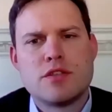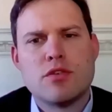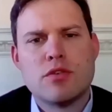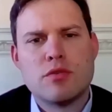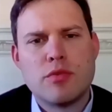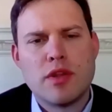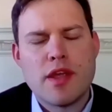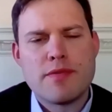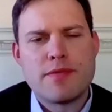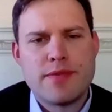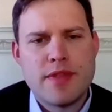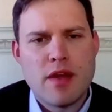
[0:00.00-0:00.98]
Sure.
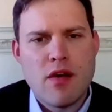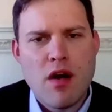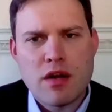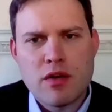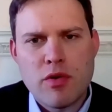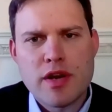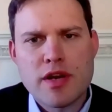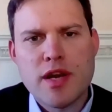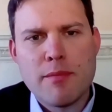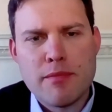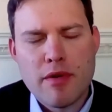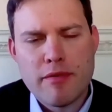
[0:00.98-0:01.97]
Well, there are quite a
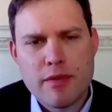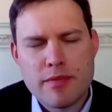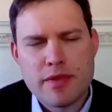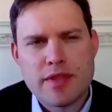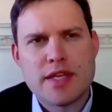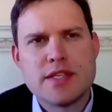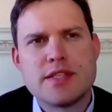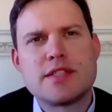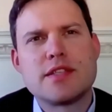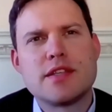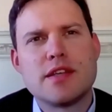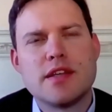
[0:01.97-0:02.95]
number of them, and
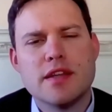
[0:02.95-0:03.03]
there's